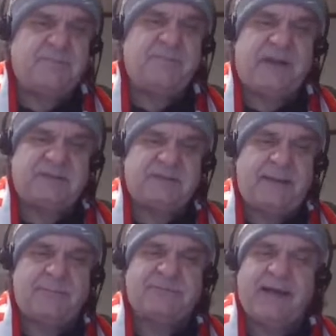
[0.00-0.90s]
At the
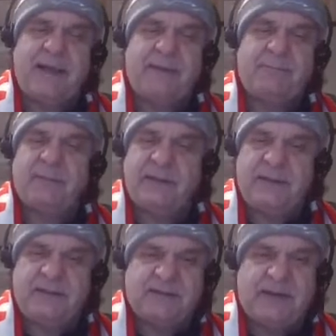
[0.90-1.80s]
same time,
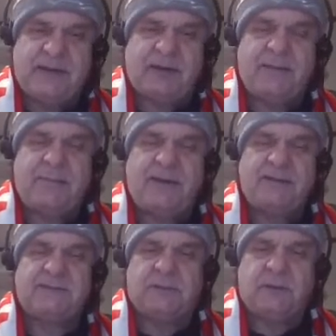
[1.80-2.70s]
it's not recommended
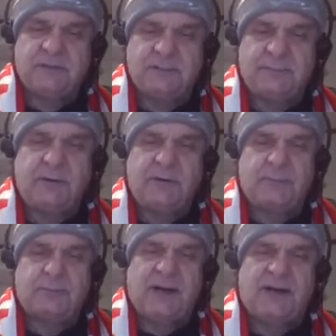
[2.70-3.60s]
to load the boat on
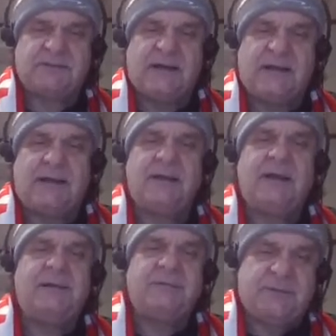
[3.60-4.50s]
PROG stock.
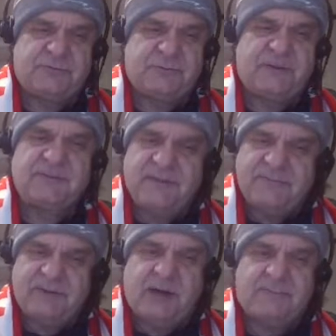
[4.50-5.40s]
There's risk
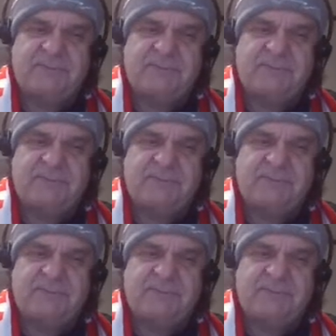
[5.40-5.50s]
involved